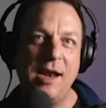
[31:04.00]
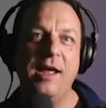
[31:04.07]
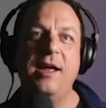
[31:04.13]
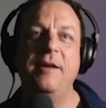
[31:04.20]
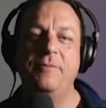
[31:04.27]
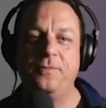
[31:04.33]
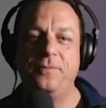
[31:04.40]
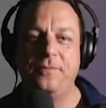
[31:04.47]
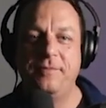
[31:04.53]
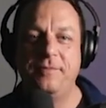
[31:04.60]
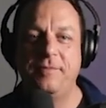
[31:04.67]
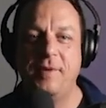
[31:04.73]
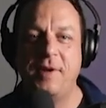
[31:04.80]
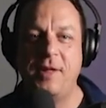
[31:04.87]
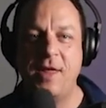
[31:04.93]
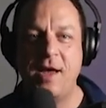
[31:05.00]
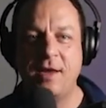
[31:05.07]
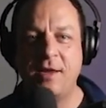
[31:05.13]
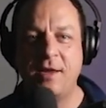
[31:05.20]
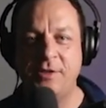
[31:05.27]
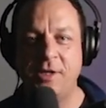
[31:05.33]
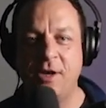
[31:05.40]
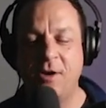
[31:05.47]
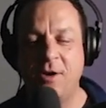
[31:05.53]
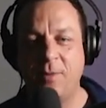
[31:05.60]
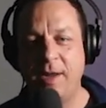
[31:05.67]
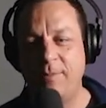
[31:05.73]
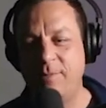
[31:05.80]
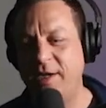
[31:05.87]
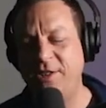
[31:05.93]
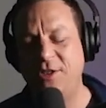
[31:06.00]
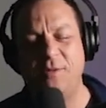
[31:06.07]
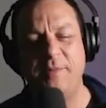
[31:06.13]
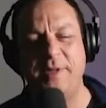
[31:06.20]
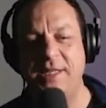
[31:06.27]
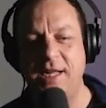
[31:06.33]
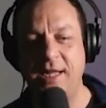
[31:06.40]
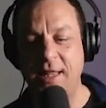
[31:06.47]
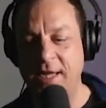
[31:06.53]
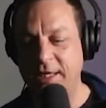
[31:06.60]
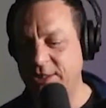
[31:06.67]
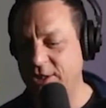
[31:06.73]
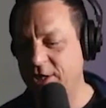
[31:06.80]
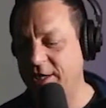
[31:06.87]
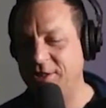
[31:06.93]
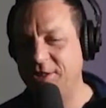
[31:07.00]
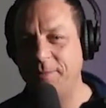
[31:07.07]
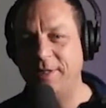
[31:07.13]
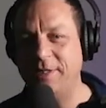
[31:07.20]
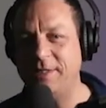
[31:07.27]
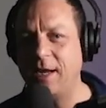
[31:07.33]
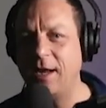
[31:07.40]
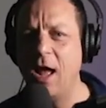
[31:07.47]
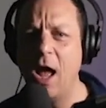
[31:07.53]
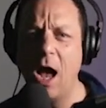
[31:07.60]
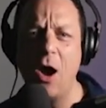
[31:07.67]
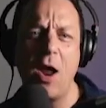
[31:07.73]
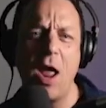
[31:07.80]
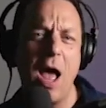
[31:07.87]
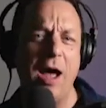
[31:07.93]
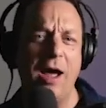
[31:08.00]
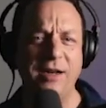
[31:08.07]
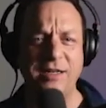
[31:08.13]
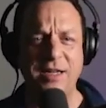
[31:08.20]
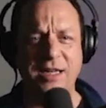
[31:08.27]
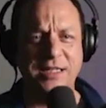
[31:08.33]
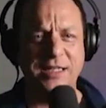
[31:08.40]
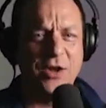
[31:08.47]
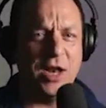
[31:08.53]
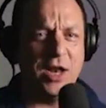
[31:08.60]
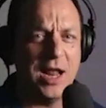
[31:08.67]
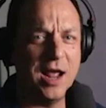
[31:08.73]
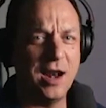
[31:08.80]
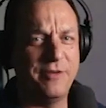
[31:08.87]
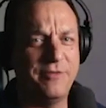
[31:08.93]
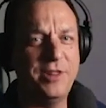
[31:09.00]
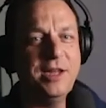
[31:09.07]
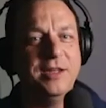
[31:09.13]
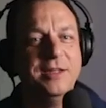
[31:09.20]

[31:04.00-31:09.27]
it. And that goes a long way. I shouldn't be saying that, should I? I should be saying, oh, yeah, I totally nail everything.